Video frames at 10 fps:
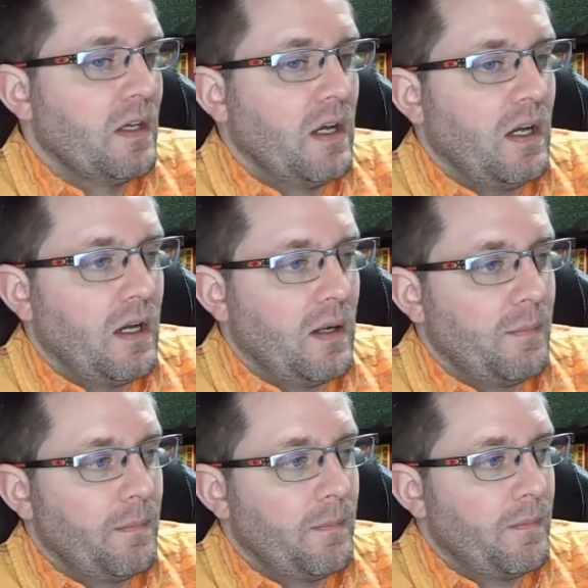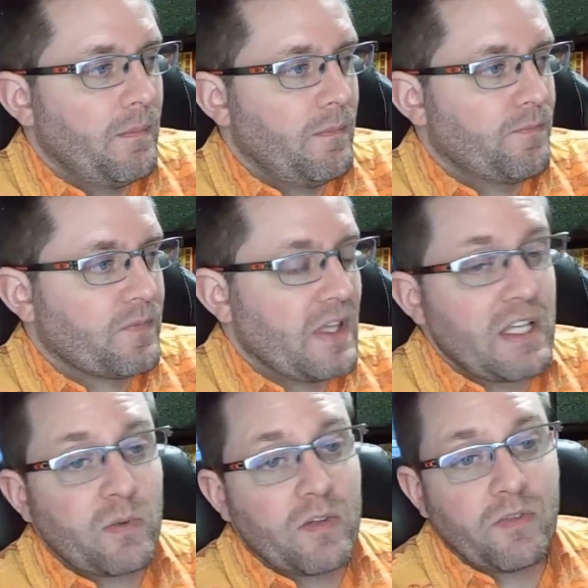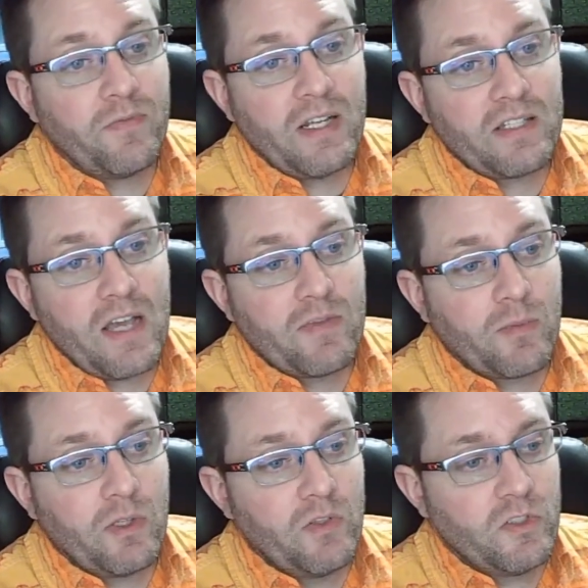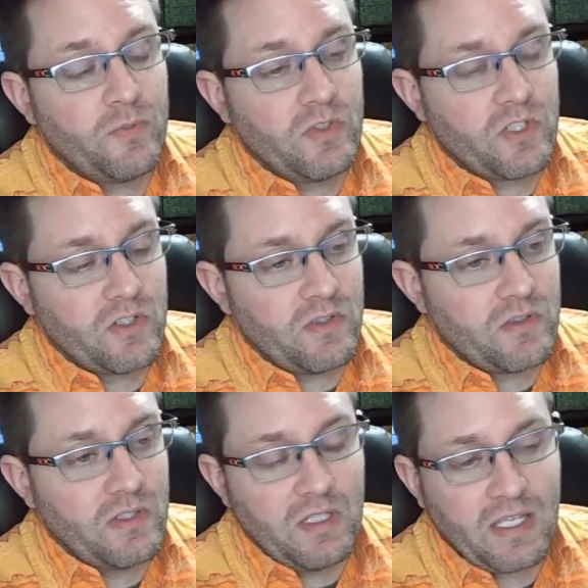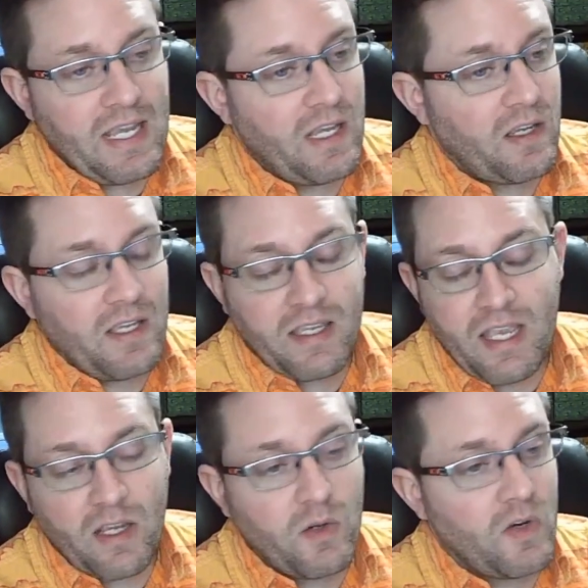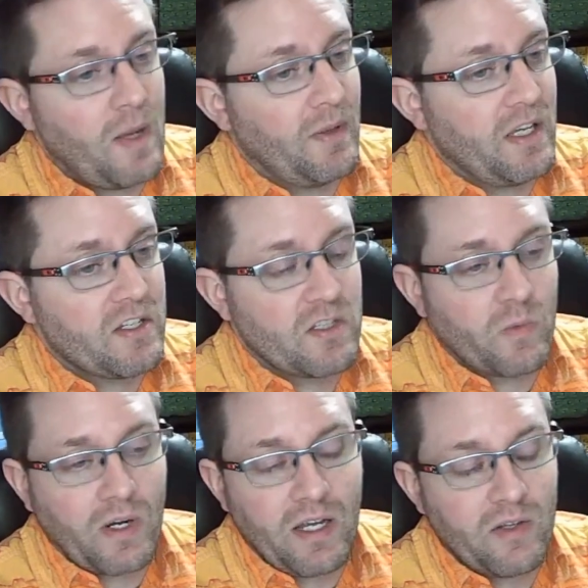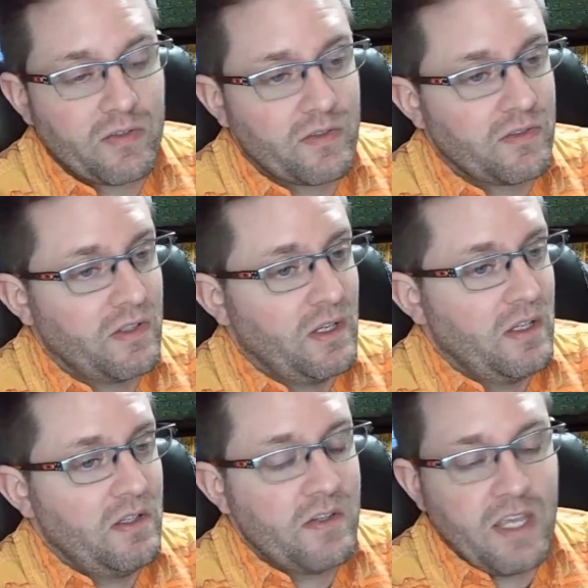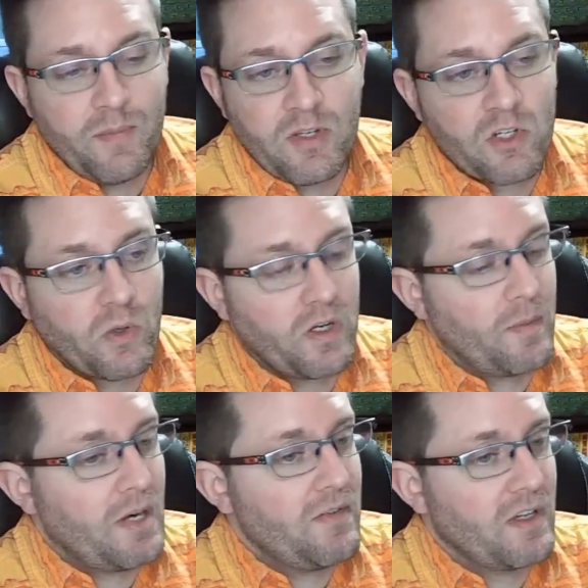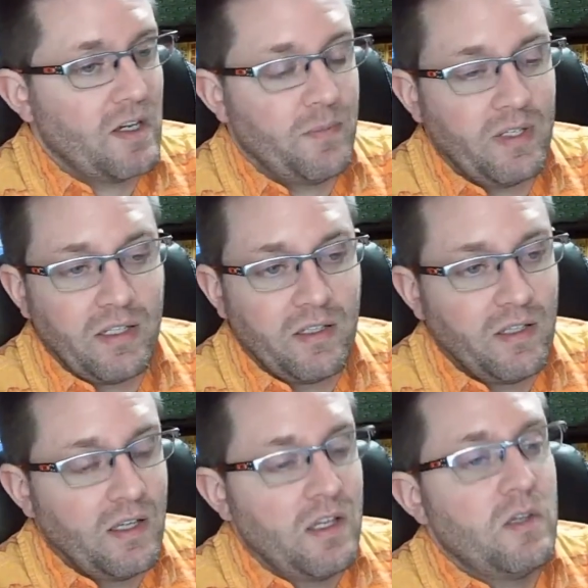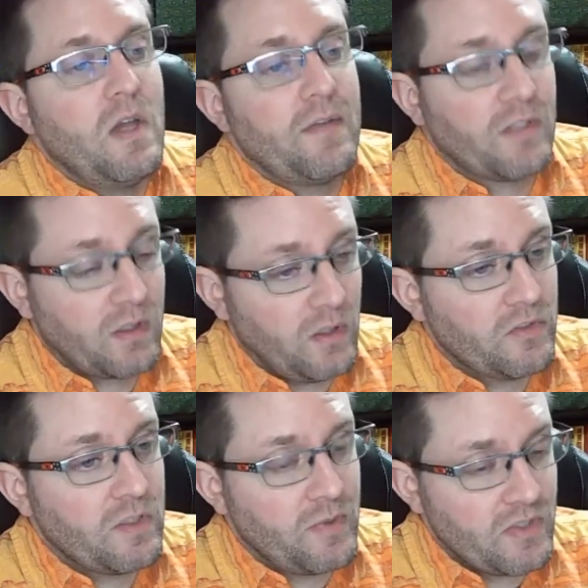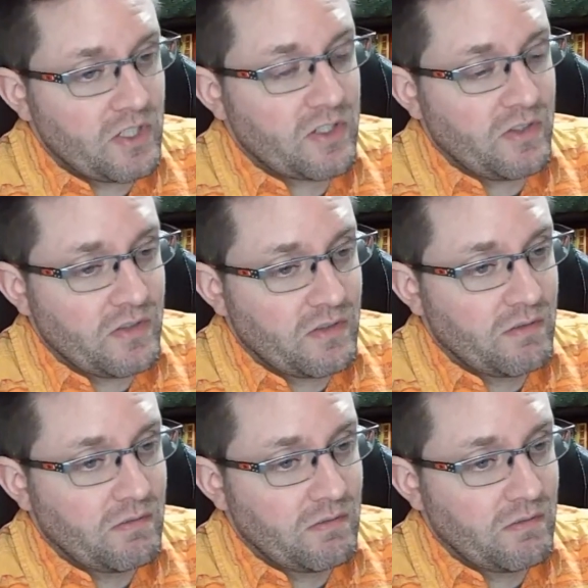Um, and that's why we have to fight to have them close these positions. That it can't it can't go to obligations warehouse. It can't be short on a private company. You have to close these positions.